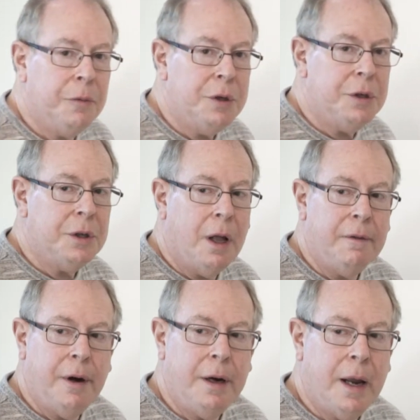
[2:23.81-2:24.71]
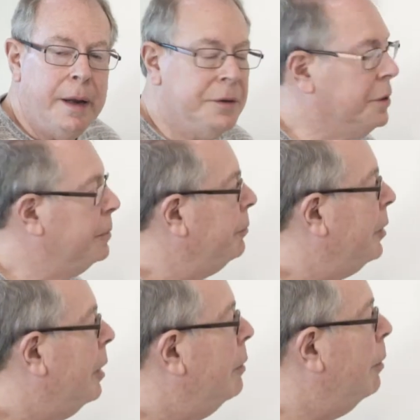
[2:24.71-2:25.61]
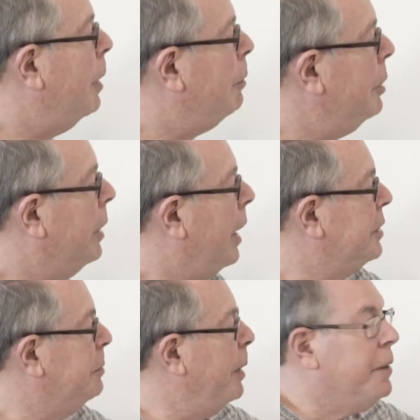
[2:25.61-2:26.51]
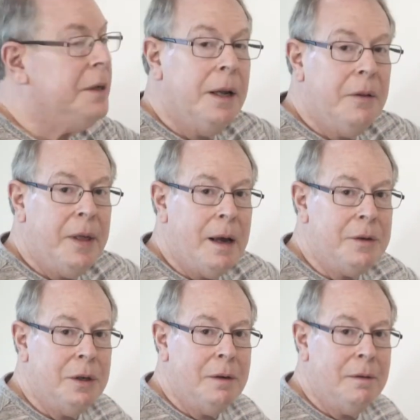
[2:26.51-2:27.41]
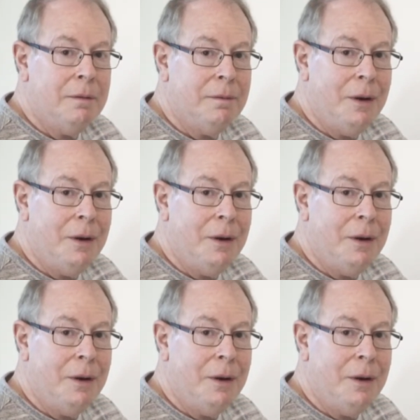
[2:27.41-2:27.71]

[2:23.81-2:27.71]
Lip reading: which is all very nice. Remember, you can't spend the $10,000,